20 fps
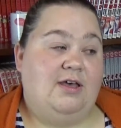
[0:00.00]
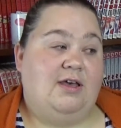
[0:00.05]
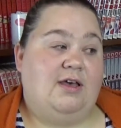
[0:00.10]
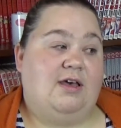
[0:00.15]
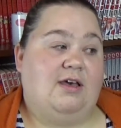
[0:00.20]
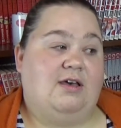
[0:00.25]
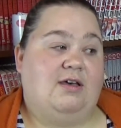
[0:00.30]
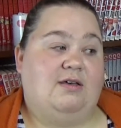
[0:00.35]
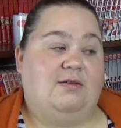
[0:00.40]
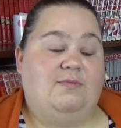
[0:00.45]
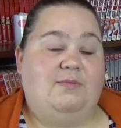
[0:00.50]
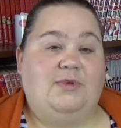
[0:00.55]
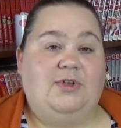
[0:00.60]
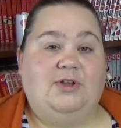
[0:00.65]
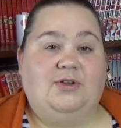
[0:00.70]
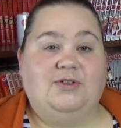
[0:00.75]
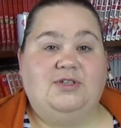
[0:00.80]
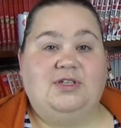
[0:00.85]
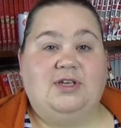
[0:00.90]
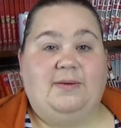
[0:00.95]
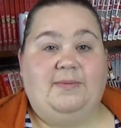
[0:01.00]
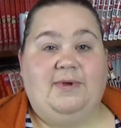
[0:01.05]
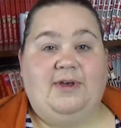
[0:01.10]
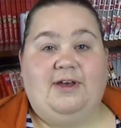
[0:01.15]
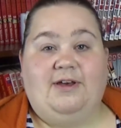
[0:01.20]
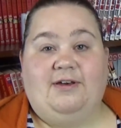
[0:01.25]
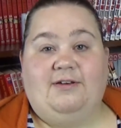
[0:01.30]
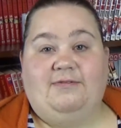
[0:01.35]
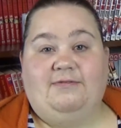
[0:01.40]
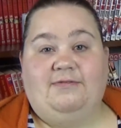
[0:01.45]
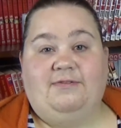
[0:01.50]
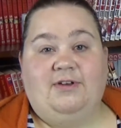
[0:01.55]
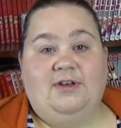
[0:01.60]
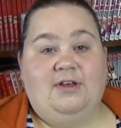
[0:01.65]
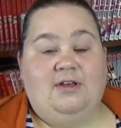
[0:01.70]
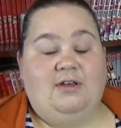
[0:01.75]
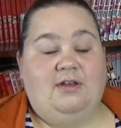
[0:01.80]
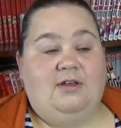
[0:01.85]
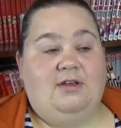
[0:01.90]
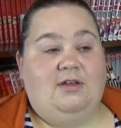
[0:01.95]
you know, some have
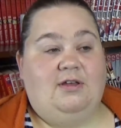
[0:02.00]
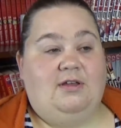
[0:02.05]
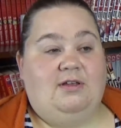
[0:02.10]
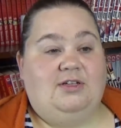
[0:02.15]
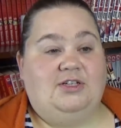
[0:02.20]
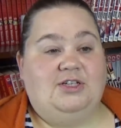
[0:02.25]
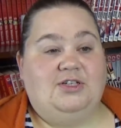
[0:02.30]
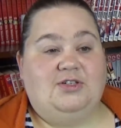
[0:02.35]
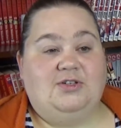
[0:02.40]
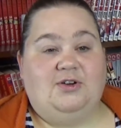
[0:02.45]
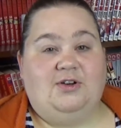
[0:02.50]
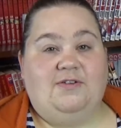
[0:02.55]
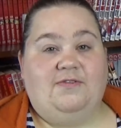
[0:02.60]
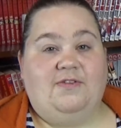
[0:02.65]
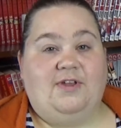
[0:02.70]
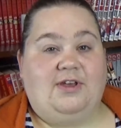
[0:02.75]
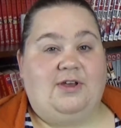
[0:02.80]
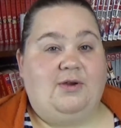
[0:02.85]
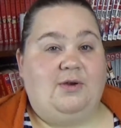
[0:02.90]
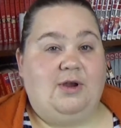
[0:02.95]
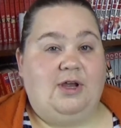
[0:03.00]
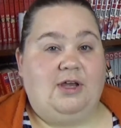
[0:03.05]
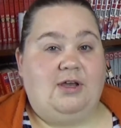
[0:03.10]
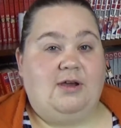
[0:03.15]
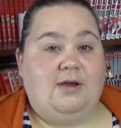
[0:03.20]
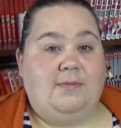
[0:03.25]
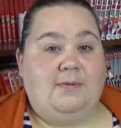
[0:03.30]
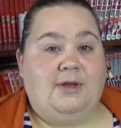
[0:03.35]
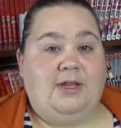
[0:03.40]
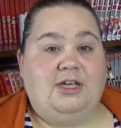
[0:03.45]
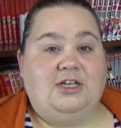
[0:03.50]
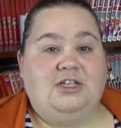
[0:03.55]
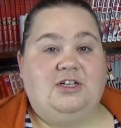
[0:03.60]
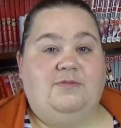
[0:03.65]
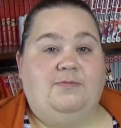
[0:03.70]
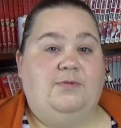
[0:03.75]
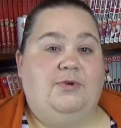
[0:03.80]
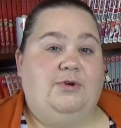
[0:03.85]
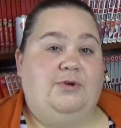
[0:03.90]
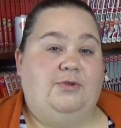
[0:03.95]
just sort like a great combination
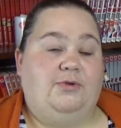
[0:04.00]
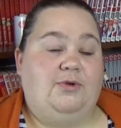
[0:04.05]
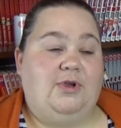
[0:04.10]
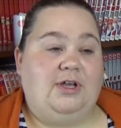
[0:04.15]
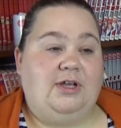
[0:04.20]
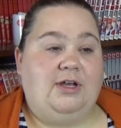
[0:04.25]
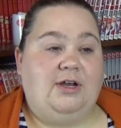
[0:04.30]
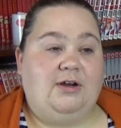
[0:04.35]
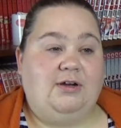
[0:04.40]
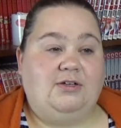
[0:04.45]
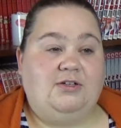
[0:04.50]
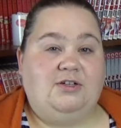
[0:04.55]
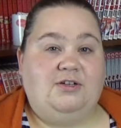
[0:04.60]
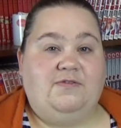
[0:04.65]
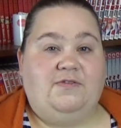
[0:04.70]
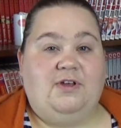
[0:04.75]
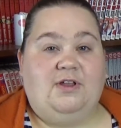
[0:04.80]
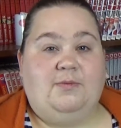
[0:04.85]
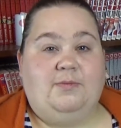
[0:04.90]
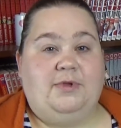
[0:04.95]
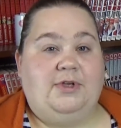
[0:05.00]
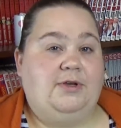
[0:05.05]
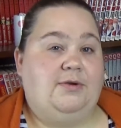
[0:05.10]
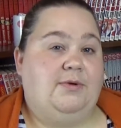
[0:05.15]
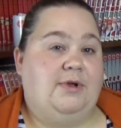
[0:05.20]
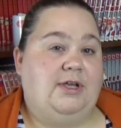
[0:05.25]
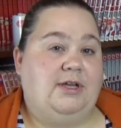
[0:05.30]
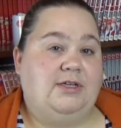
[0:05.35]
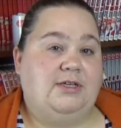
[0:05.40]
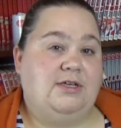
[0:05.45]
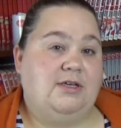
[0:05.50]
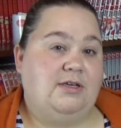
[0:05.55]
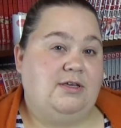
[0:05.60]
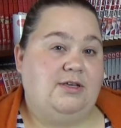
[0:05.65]
of both, great character development, great,